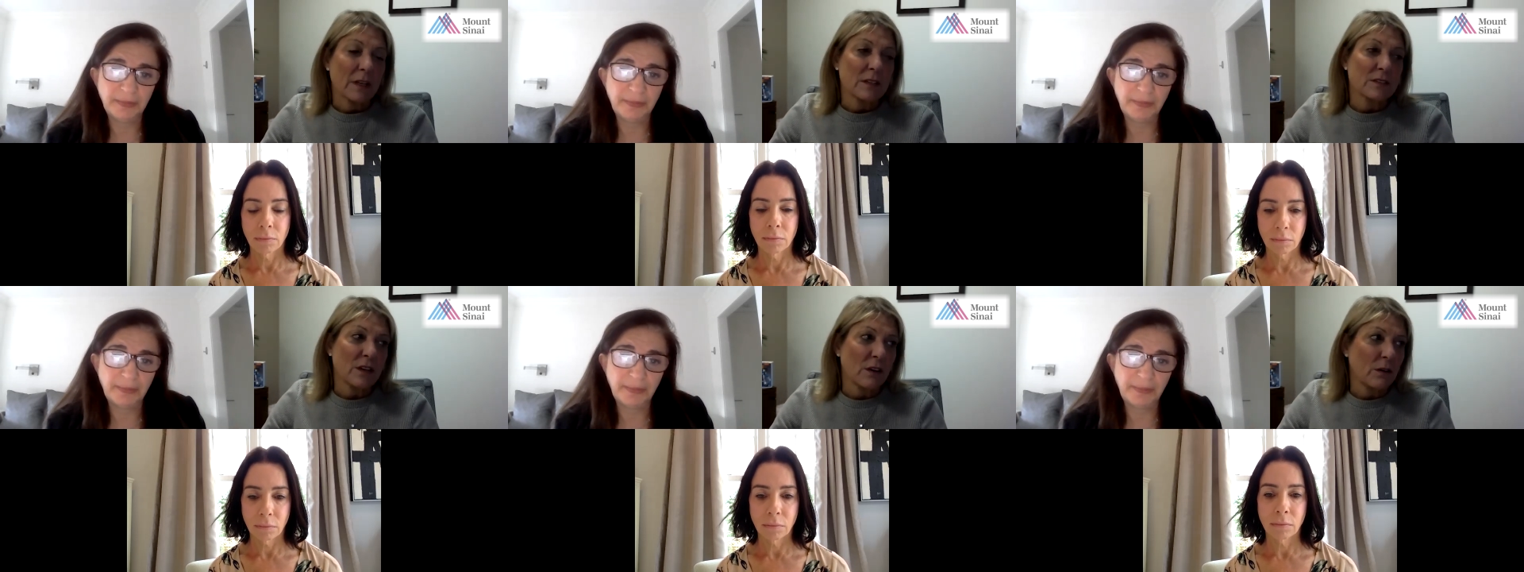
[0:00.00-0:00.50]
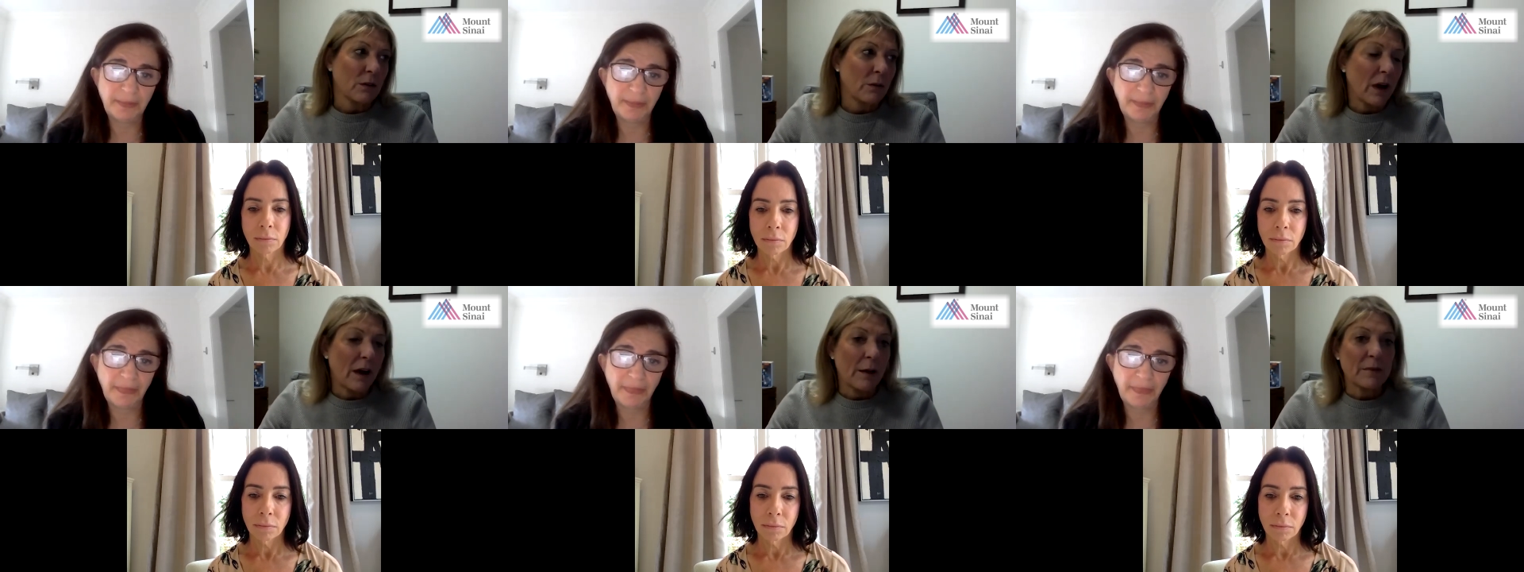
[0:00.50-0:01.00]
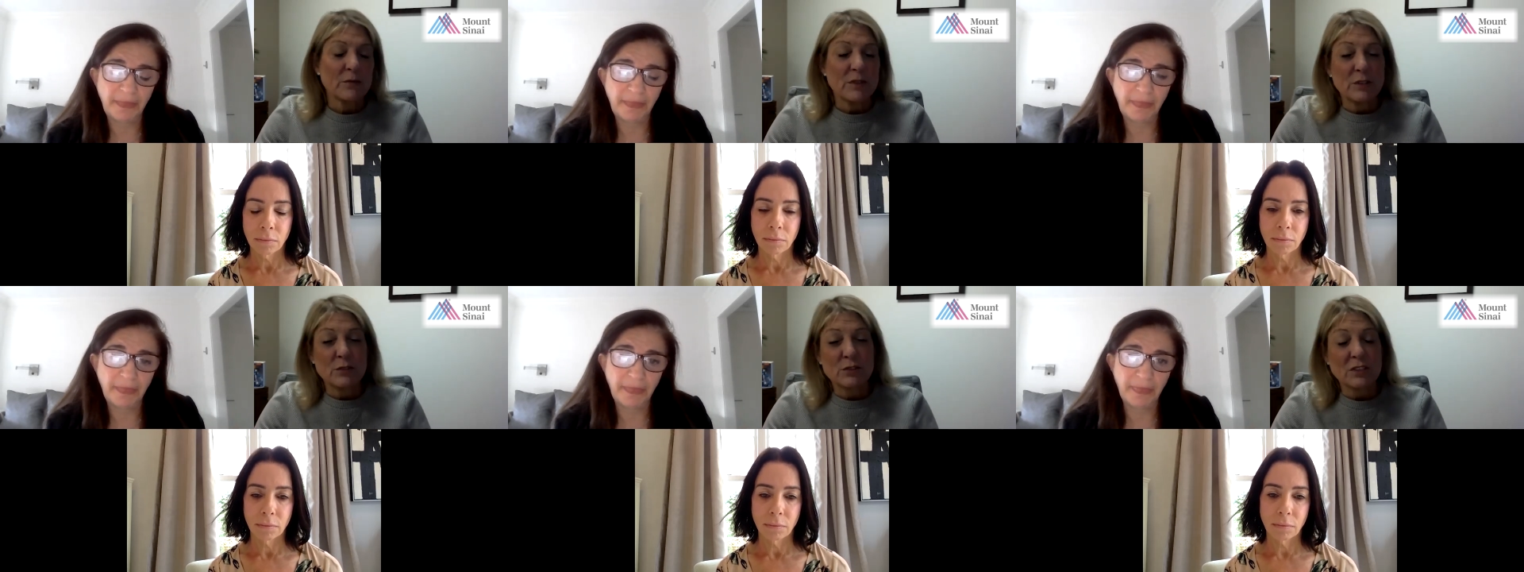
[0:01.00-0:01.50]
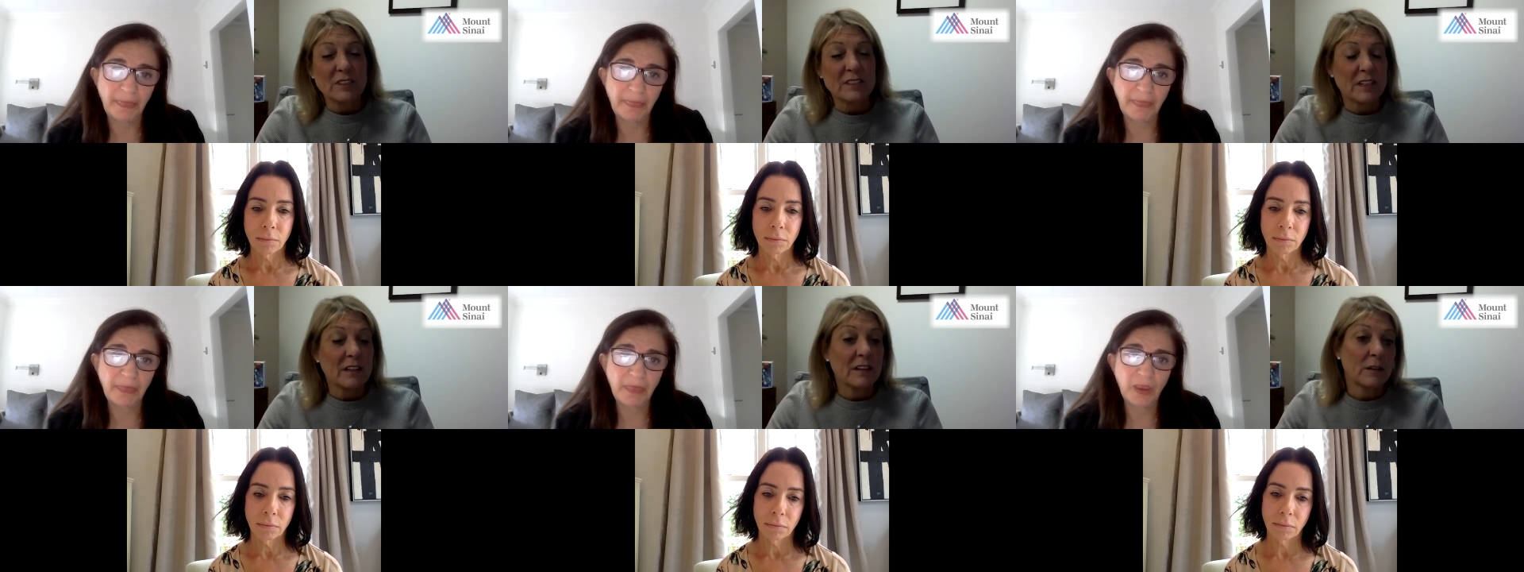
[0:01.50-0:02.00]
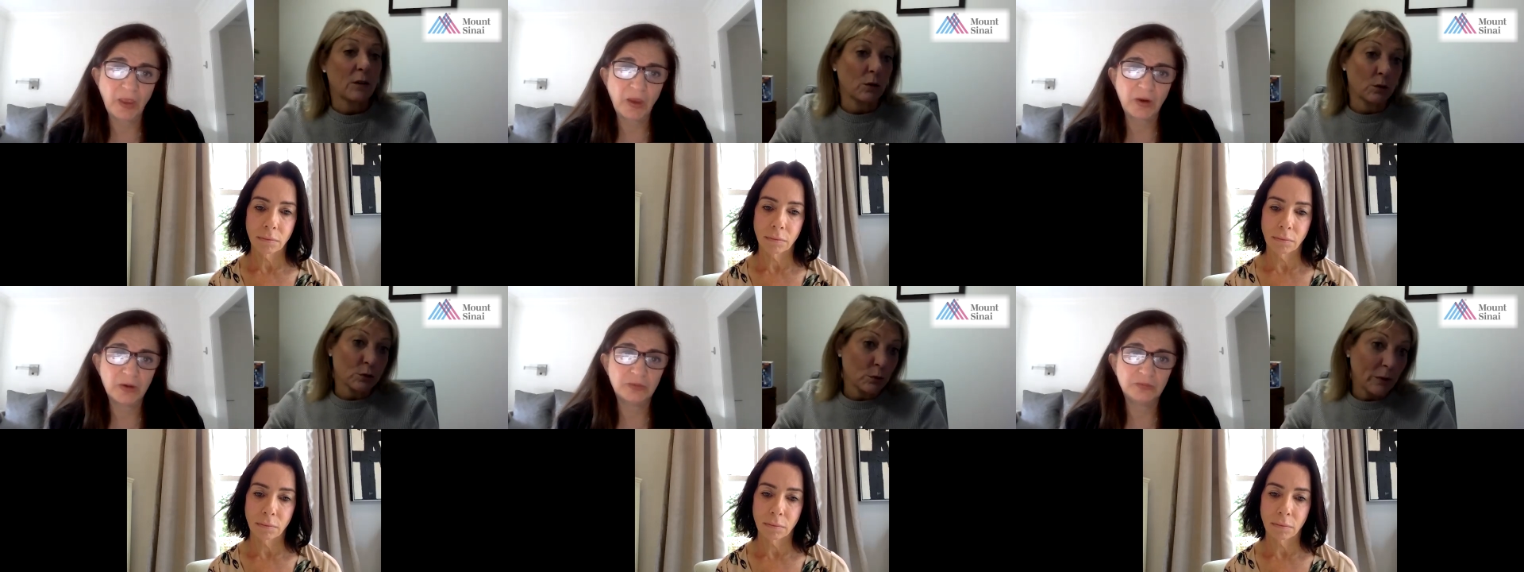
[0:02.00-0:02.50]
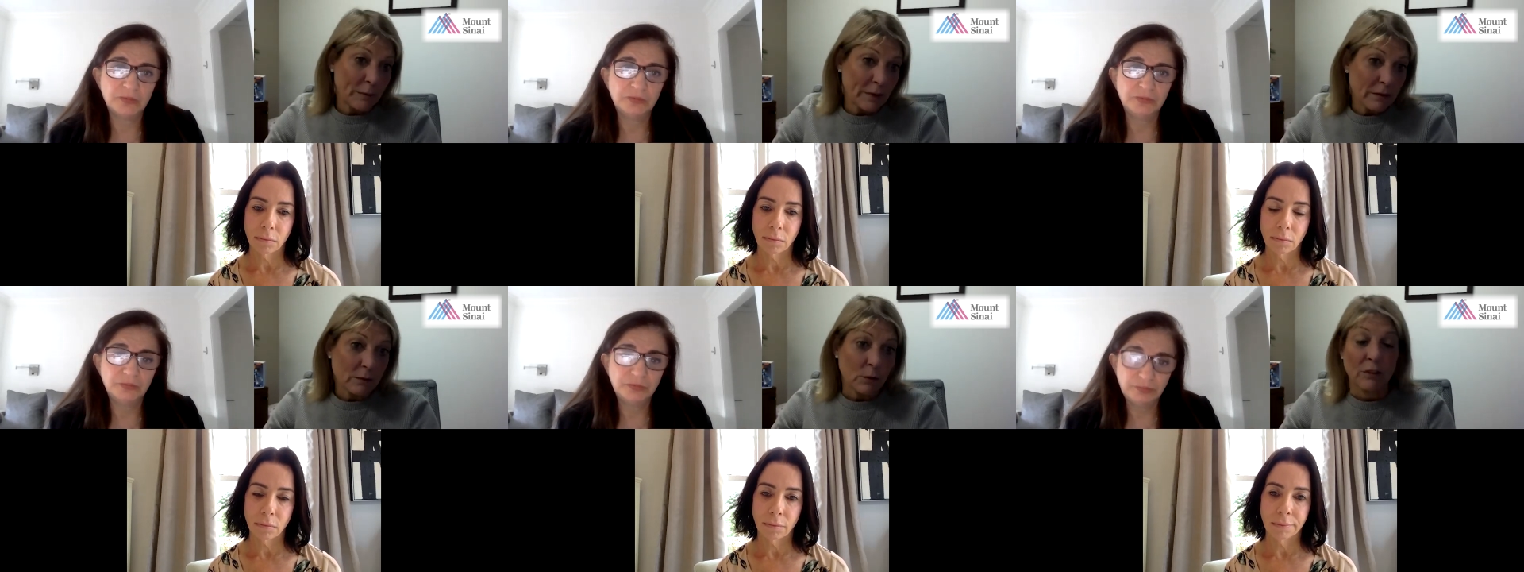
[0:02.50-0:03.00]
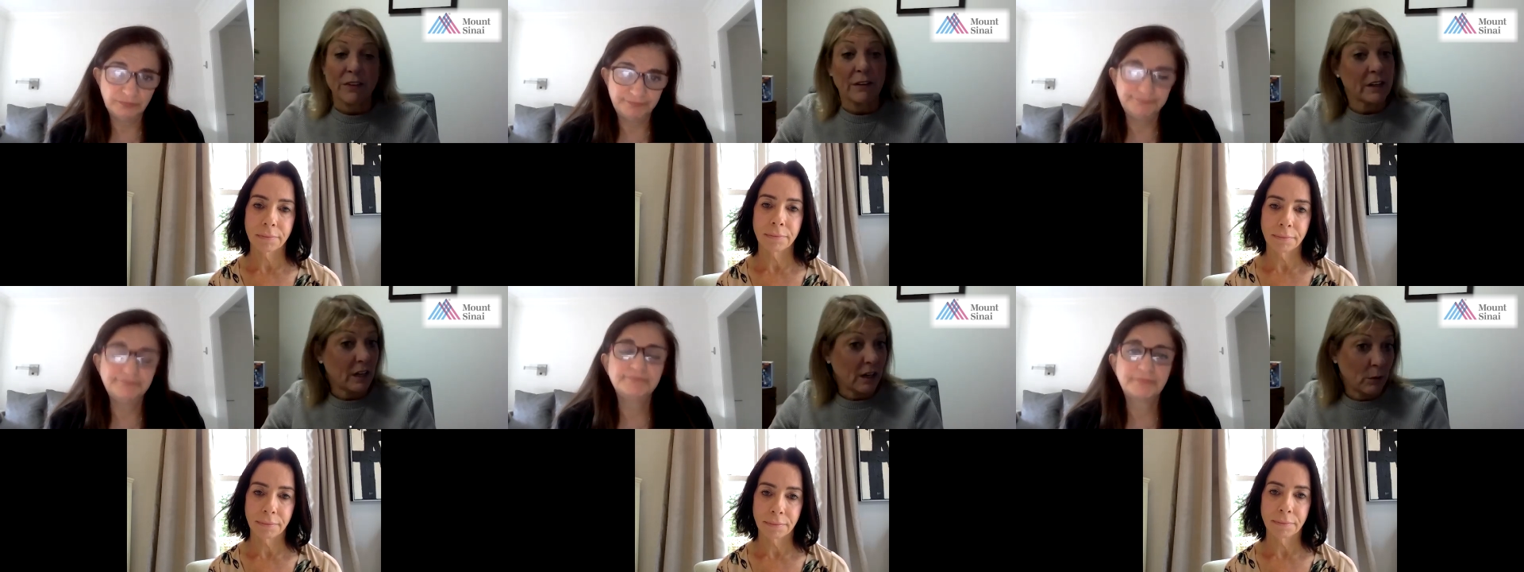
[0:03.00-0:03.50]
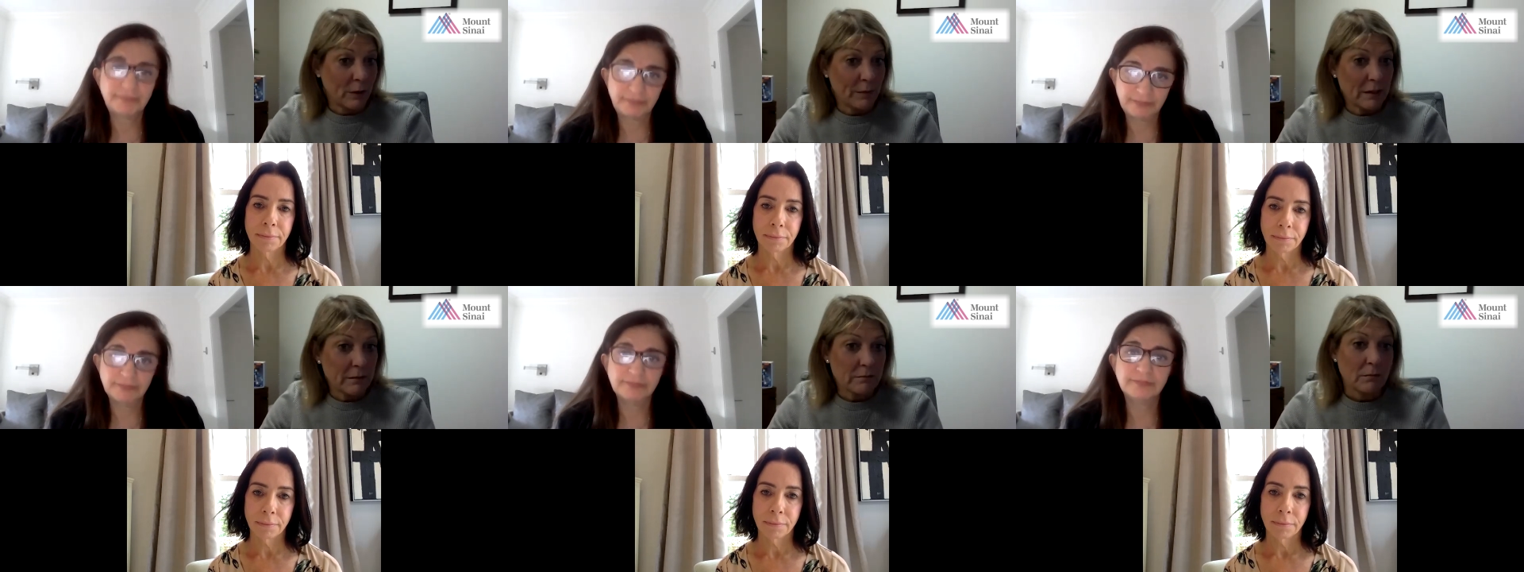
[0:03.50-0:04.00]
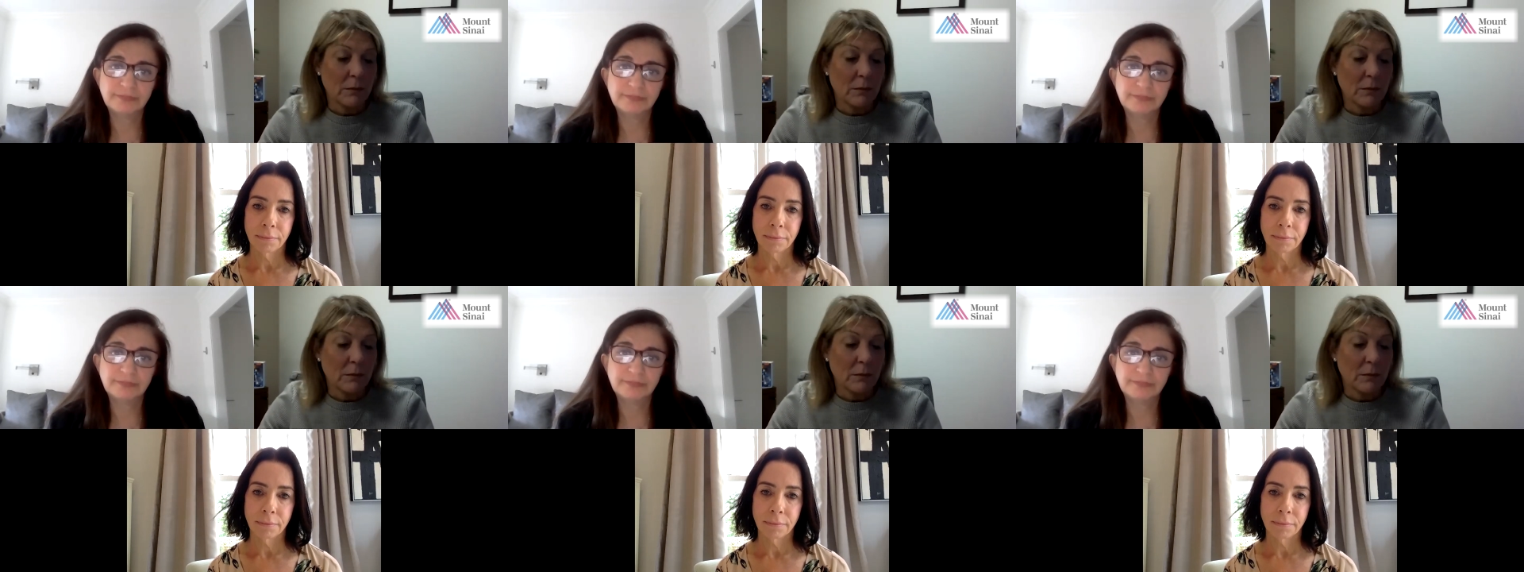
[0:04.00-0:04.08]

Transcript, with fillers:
Speaker 1: So, um, we usually see it in older women or very young women,